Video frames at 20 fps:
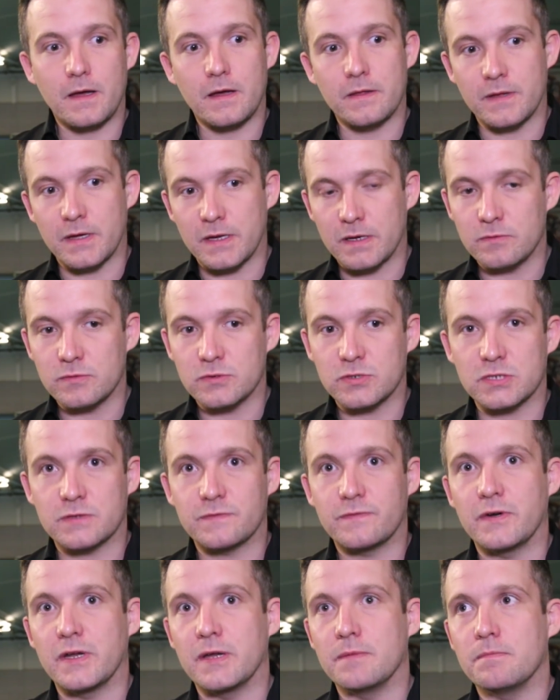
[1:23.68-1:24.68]
And then it was
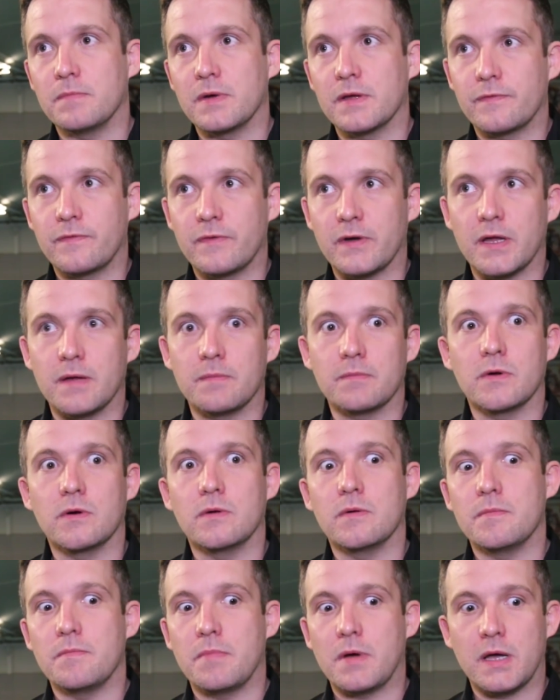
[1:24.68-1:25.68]
just frame by frame
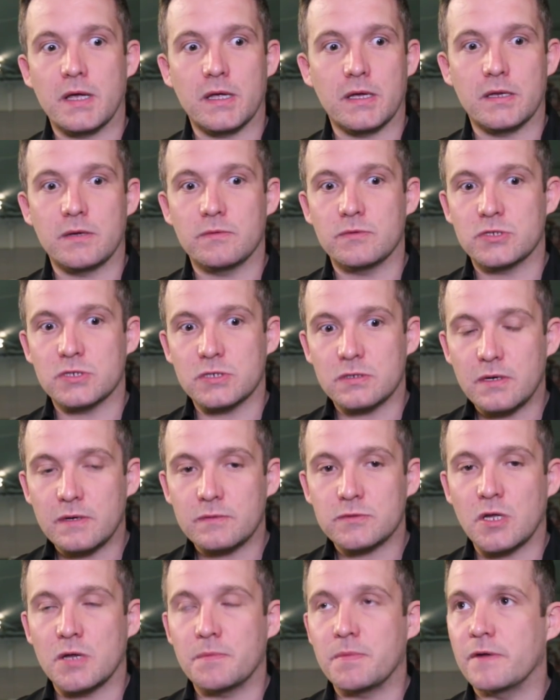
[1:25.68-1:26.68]
going by, and I
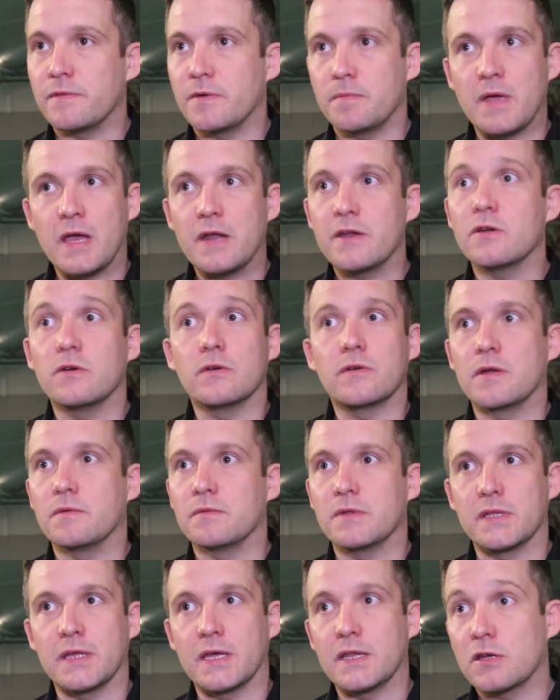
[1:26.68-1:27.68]
was on a bit of a
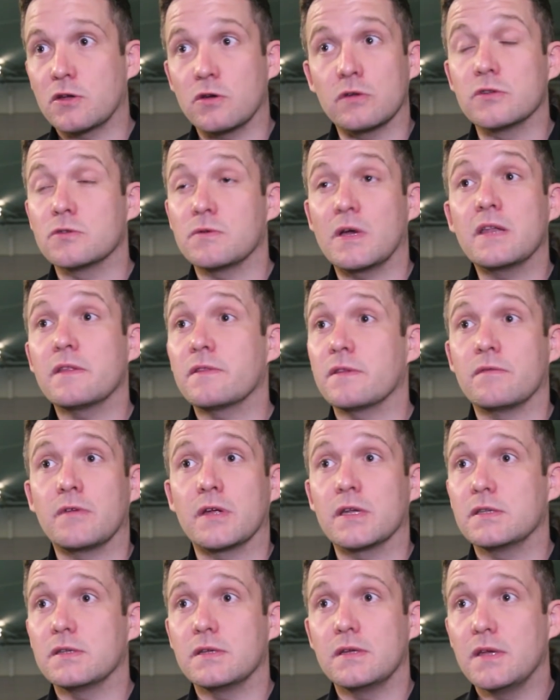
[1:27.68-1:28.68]
merry-go-round in the end. I couldn't do anything
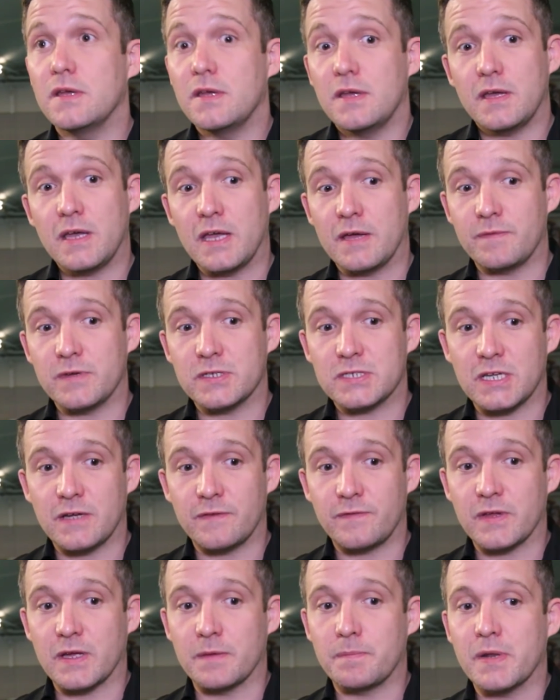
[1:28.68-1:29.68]
right. Every
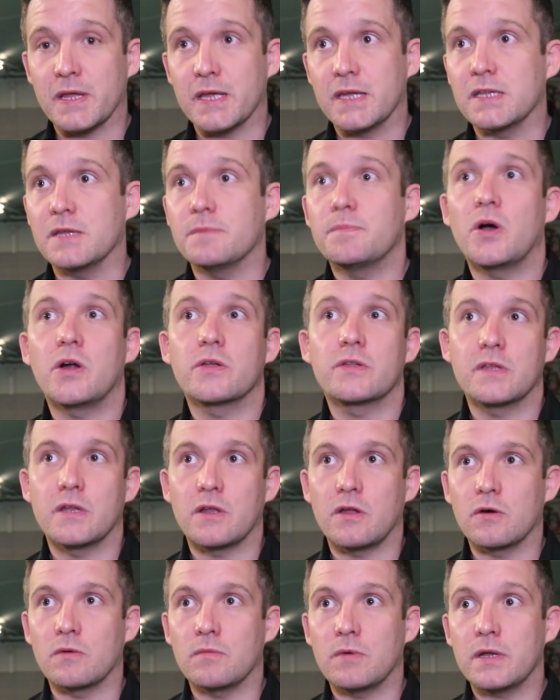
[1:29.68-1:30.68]
safety I played, he potted a
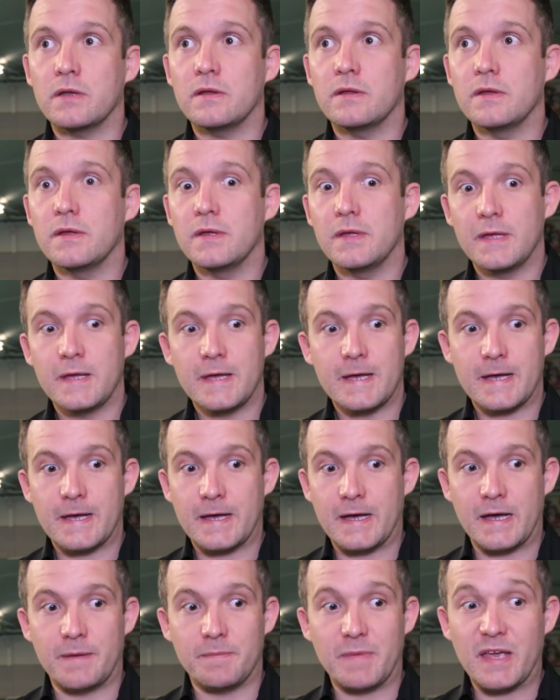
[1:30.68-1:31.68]
long one.
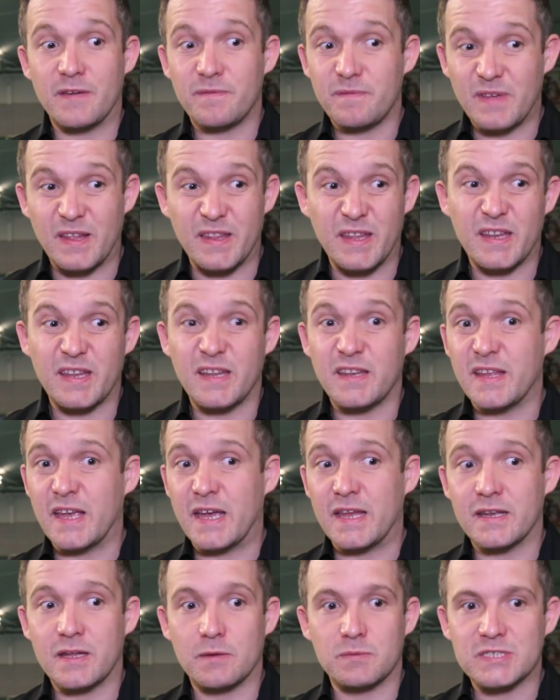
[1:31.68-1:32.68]
And then in the
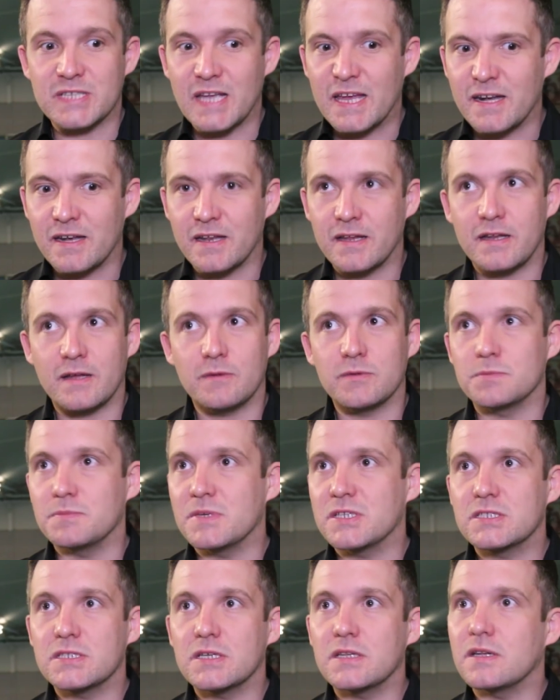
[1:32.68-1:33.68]
end, I was getting in, I was
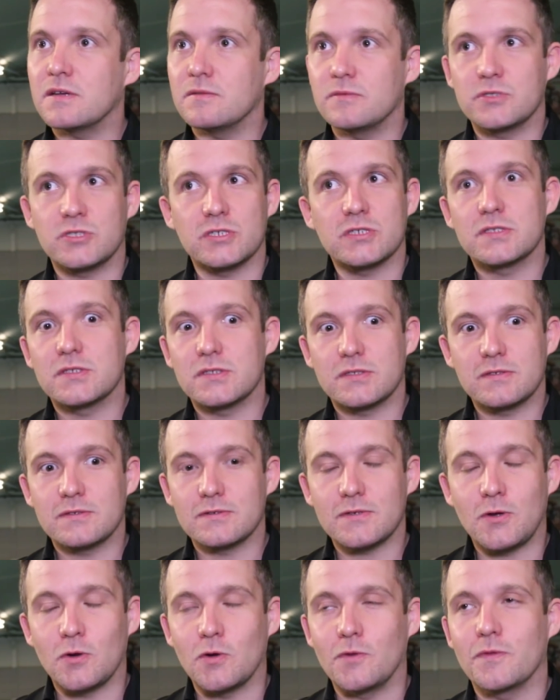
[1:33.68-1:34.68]
missing, I was
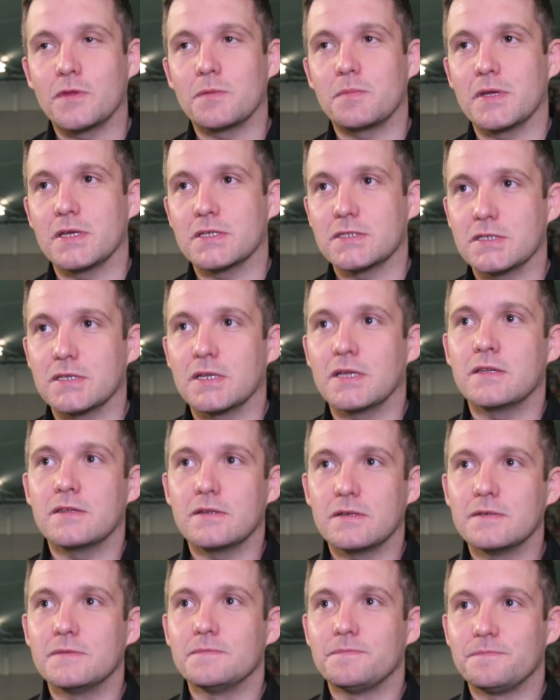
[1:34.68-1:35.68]
just all over the place in the end.